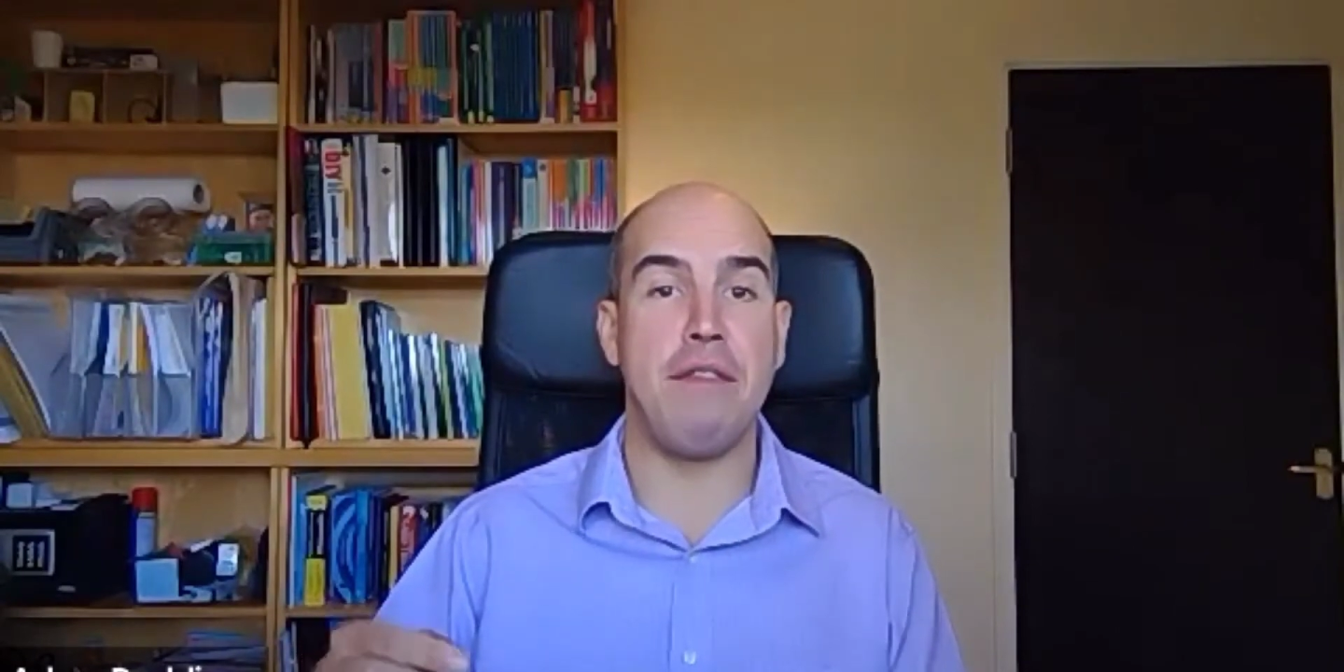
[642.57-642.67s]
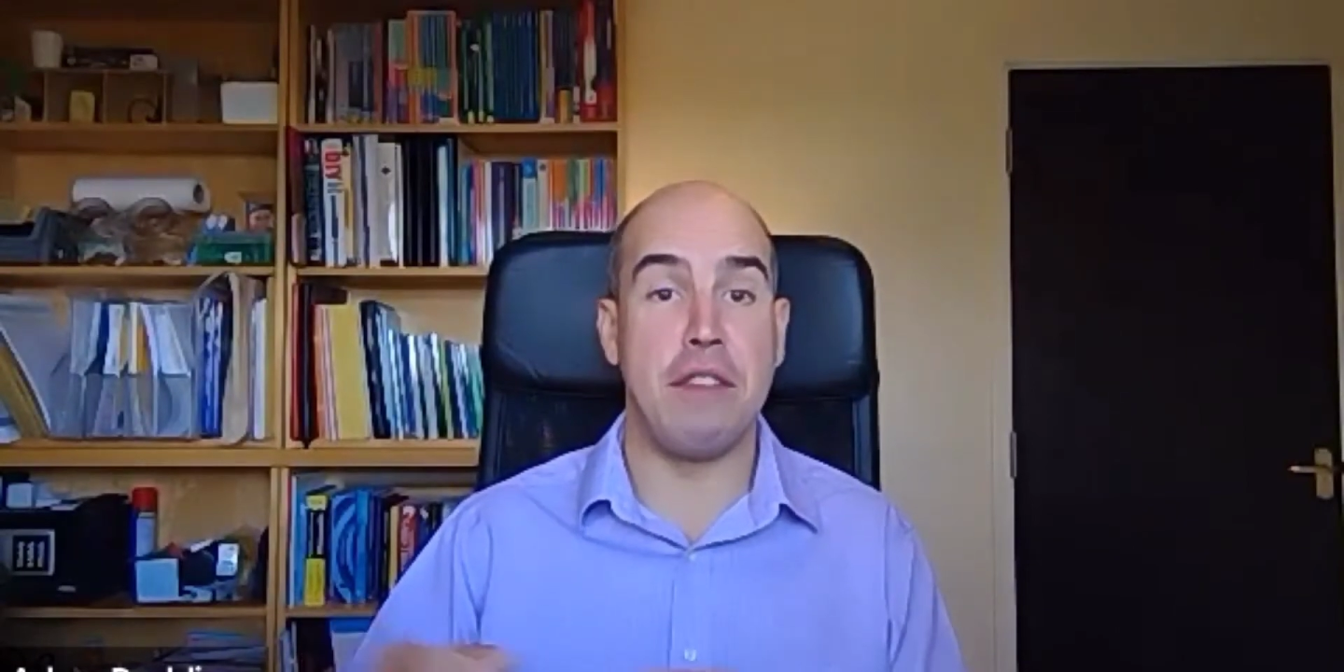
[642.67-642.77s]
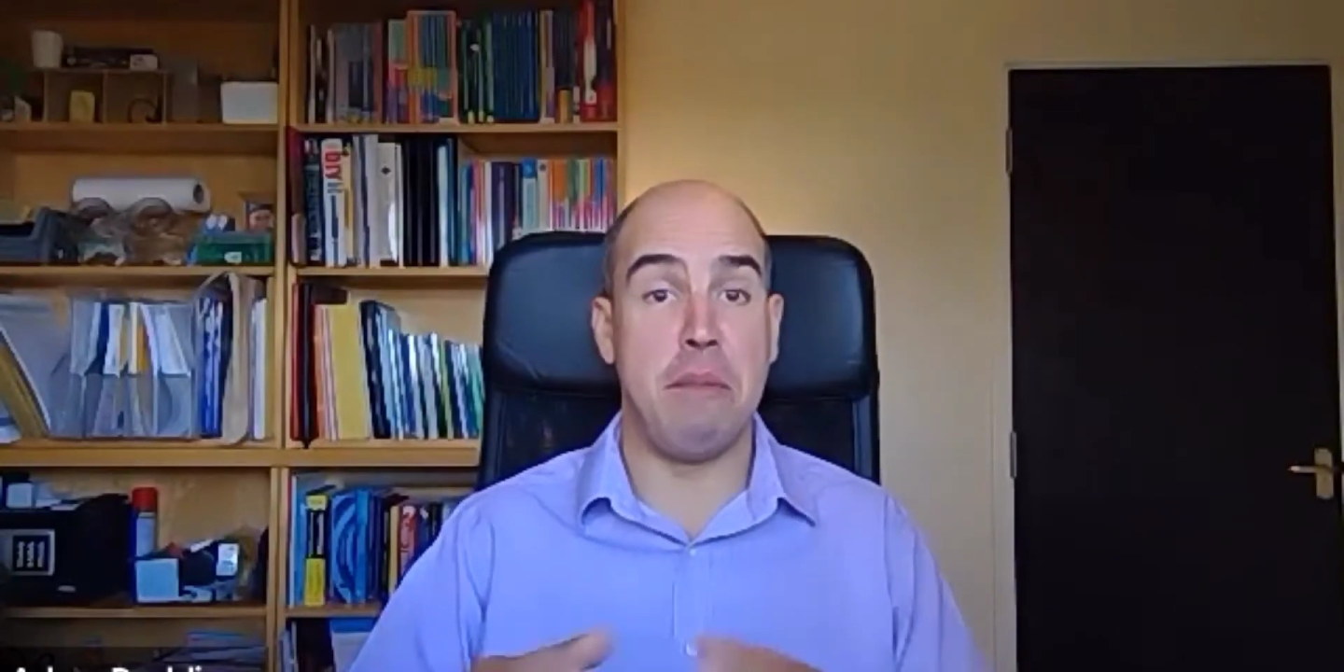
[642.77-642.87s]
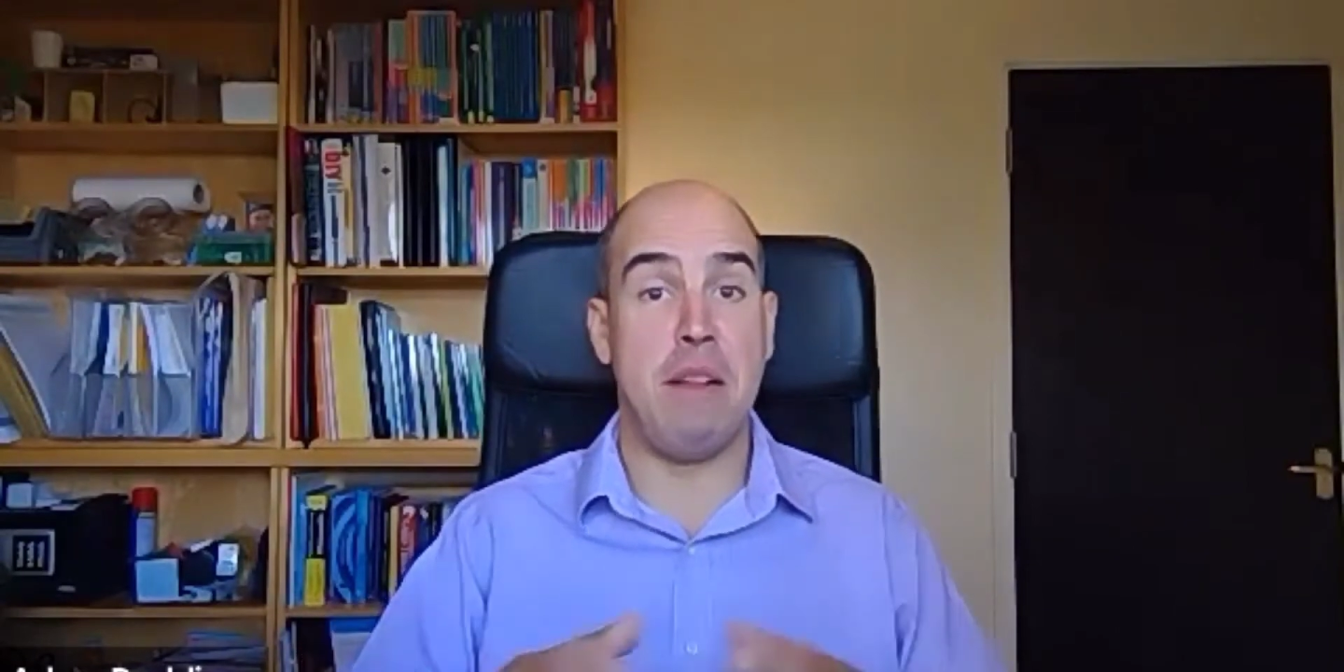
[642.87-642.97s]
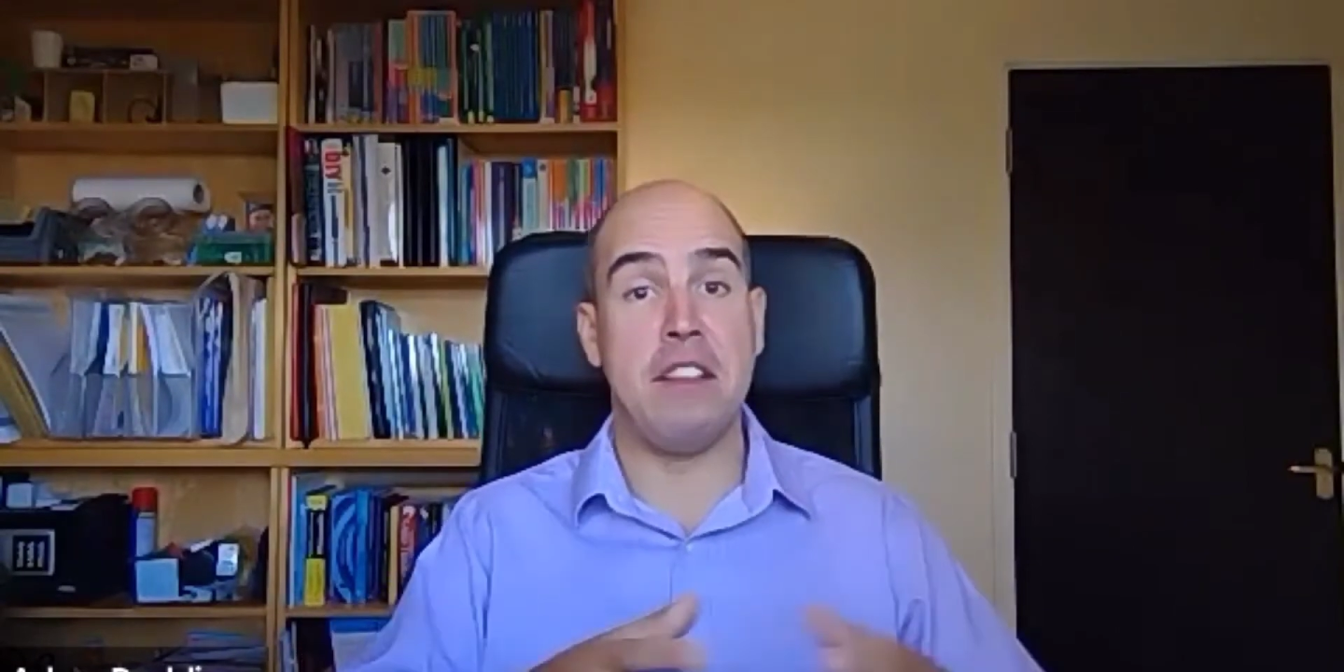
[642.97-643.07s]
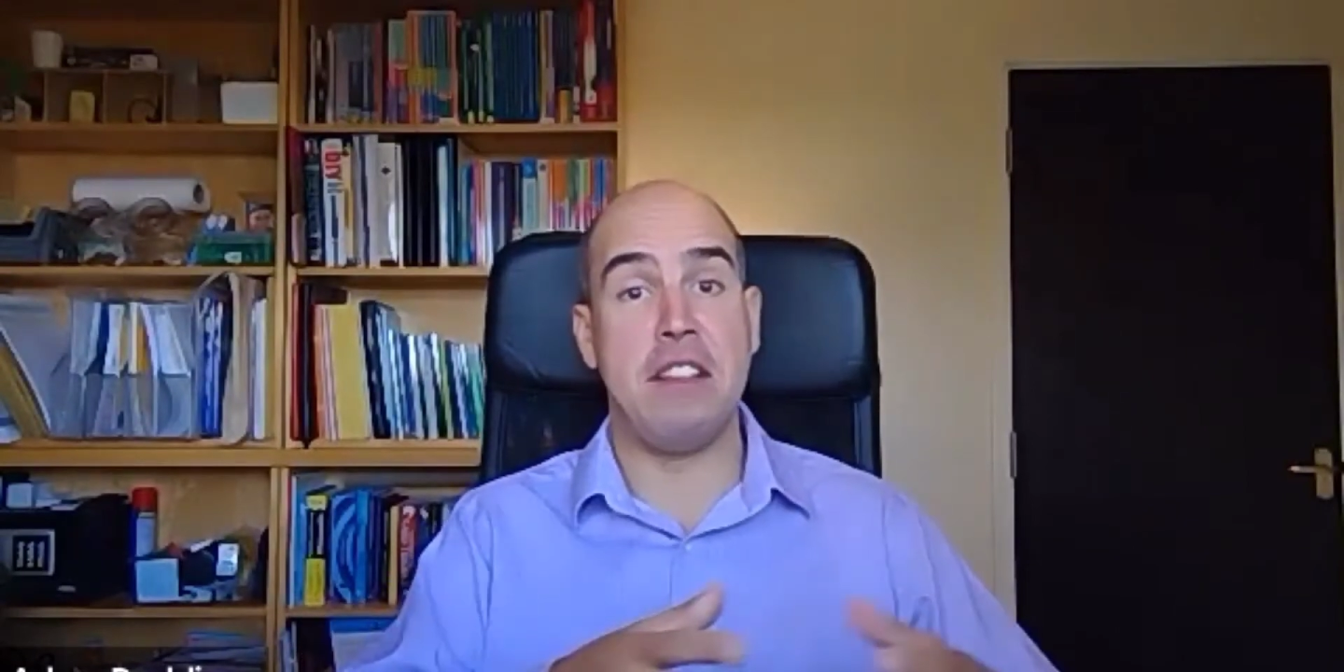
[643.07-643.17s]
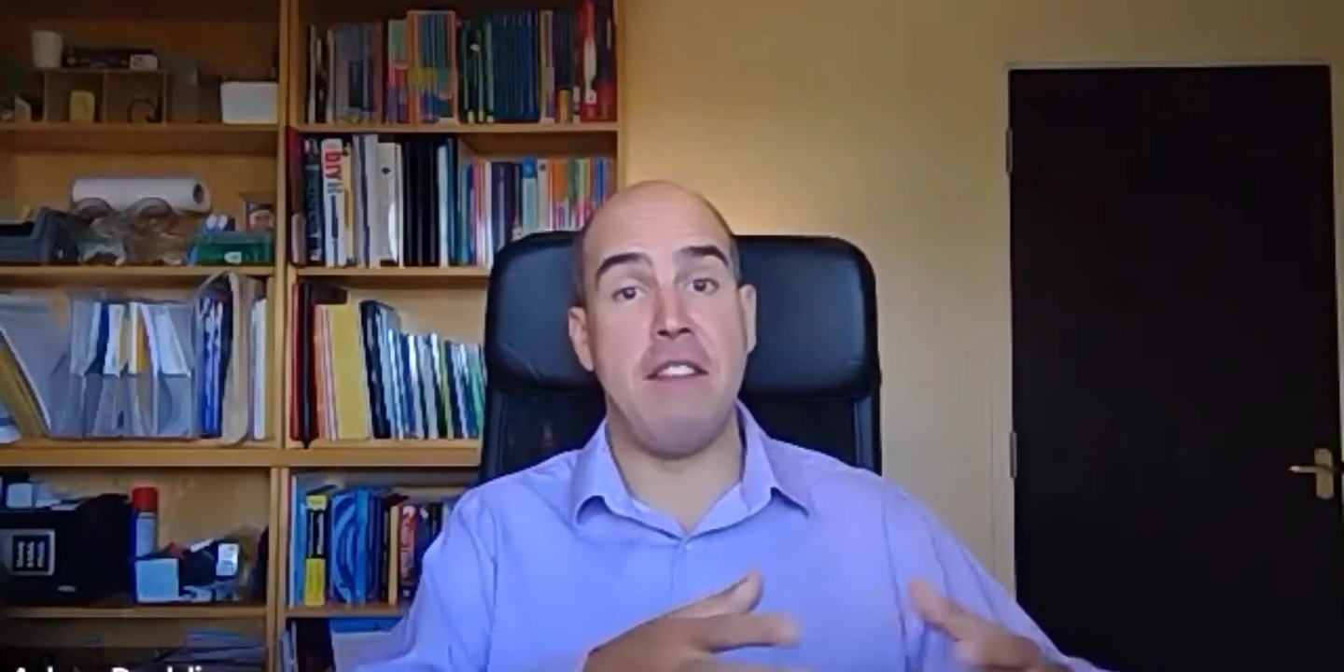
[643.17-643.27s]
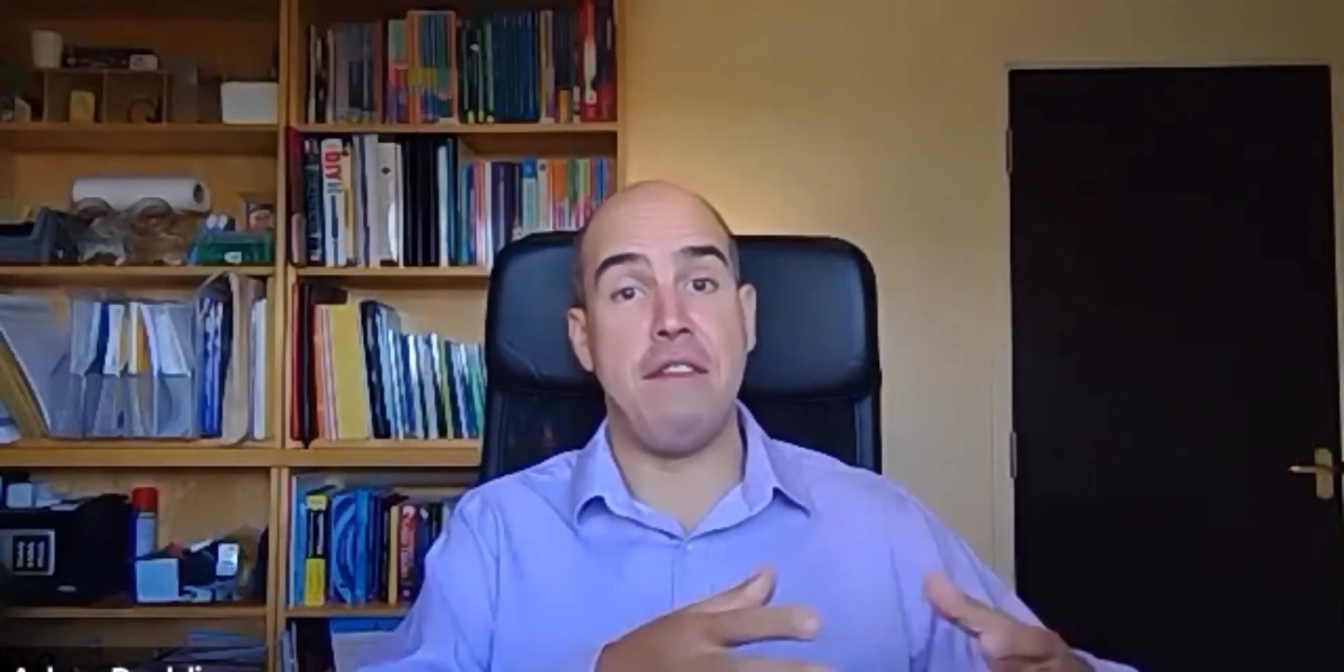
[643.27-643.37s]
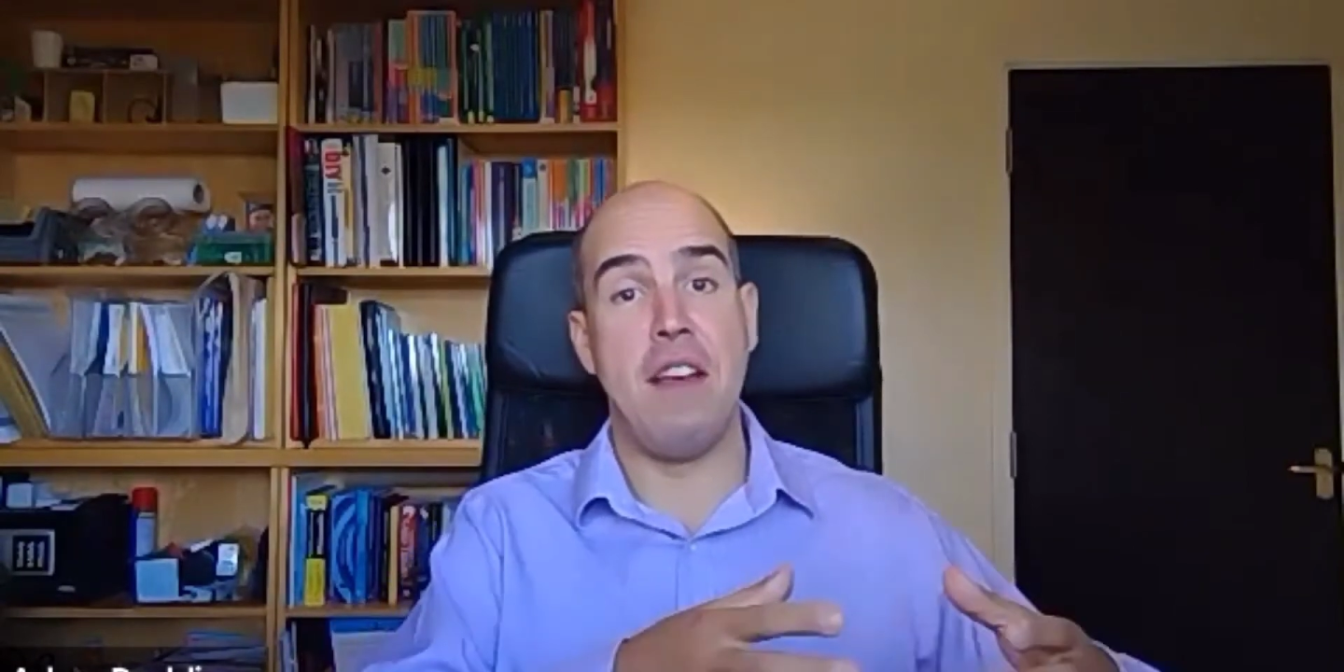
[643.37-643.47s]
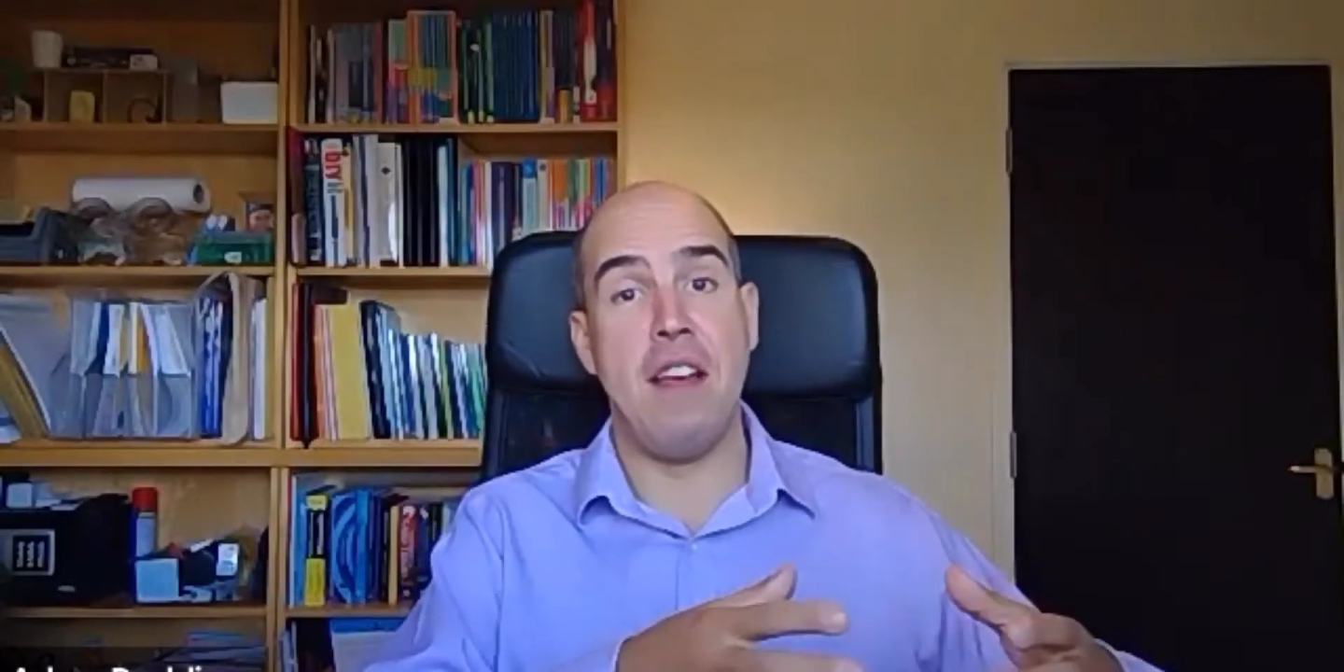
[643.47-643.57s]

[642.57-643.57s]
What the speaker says: supply staff,